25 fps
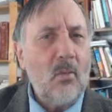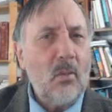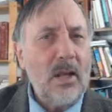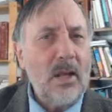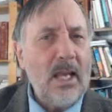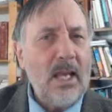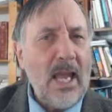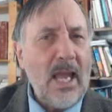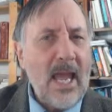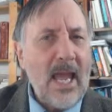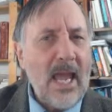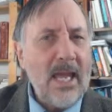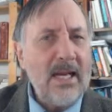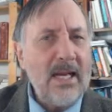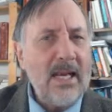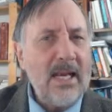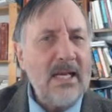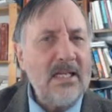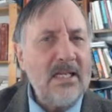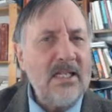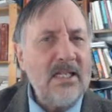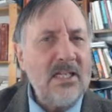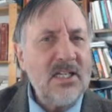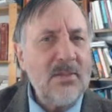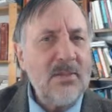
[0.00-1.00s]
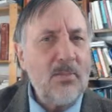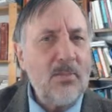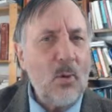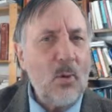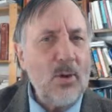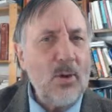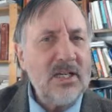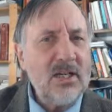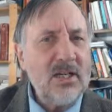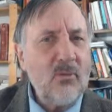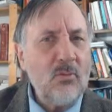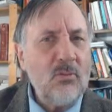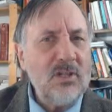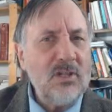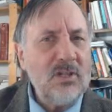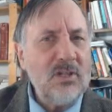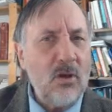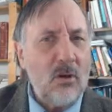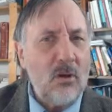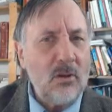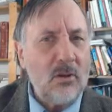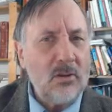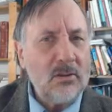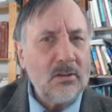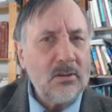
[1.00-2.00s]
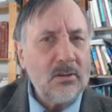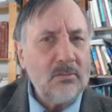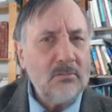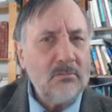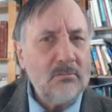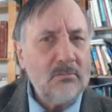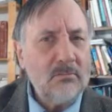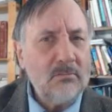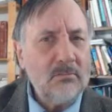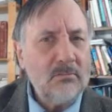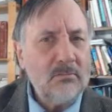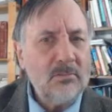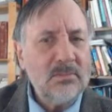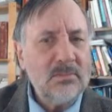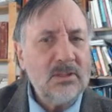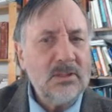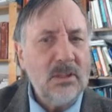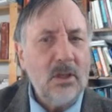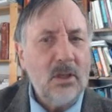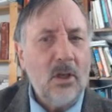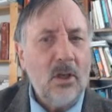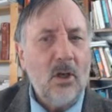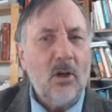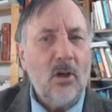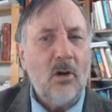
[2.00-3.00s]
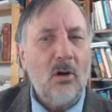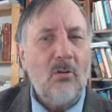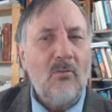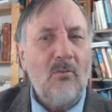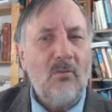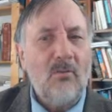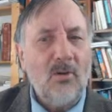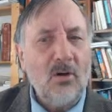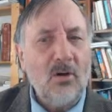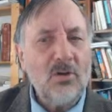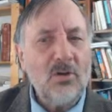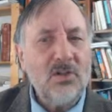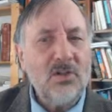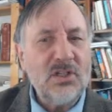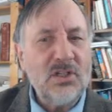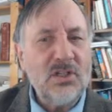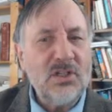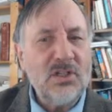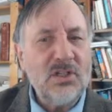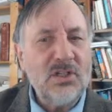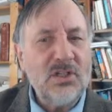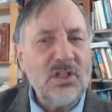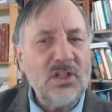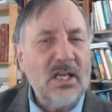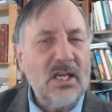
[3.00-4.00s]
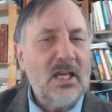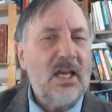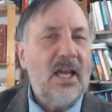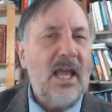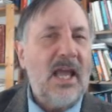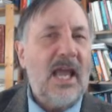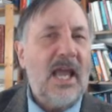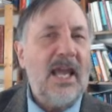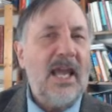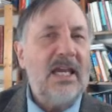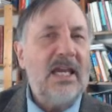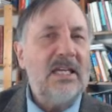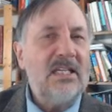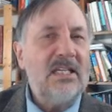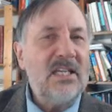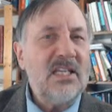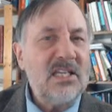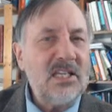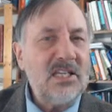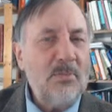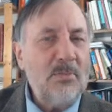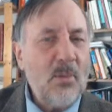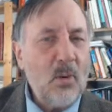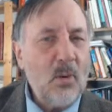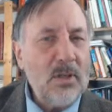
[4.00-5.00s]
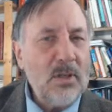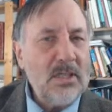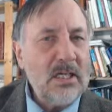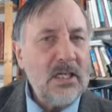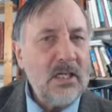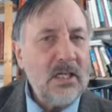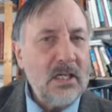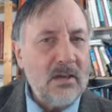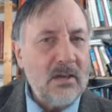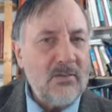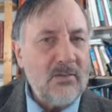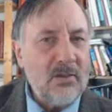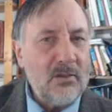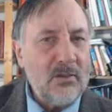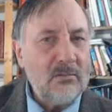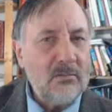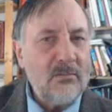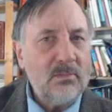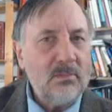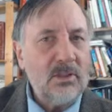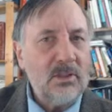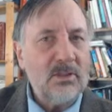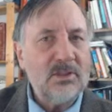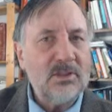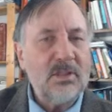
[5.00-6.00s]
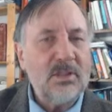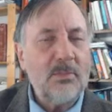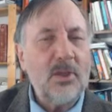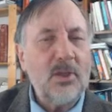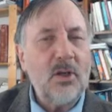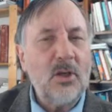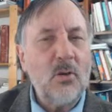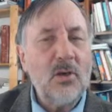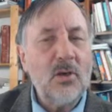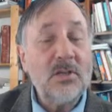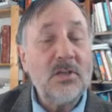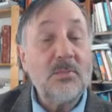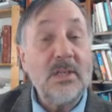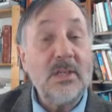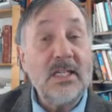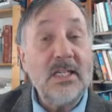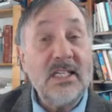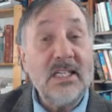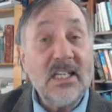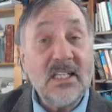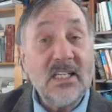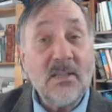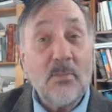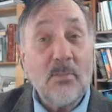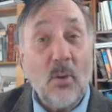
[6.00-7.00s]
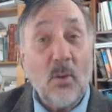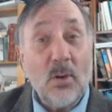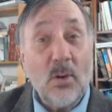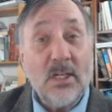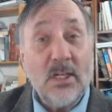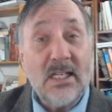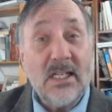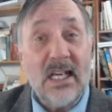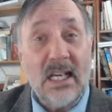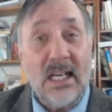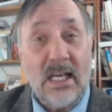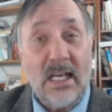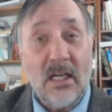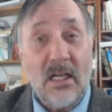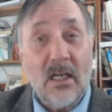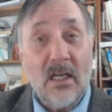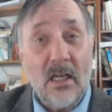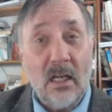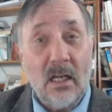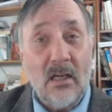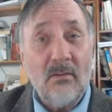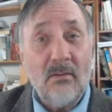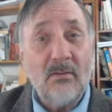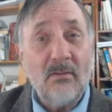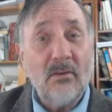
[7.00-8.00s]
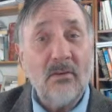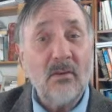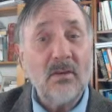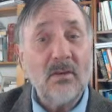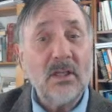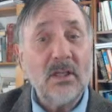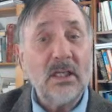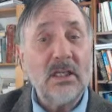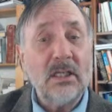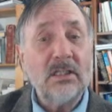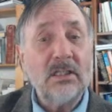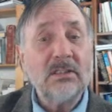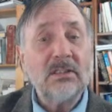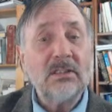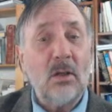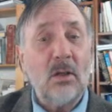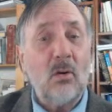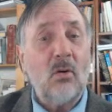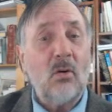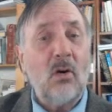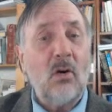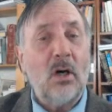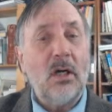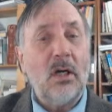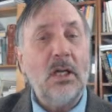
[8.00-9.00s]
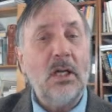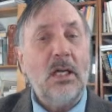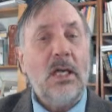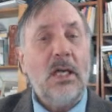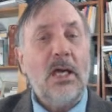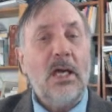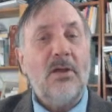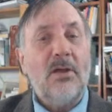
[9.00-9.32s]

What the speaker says: We had a disappointing result versus a disappointed lover, somebody who has been disappointed in love. Okay. So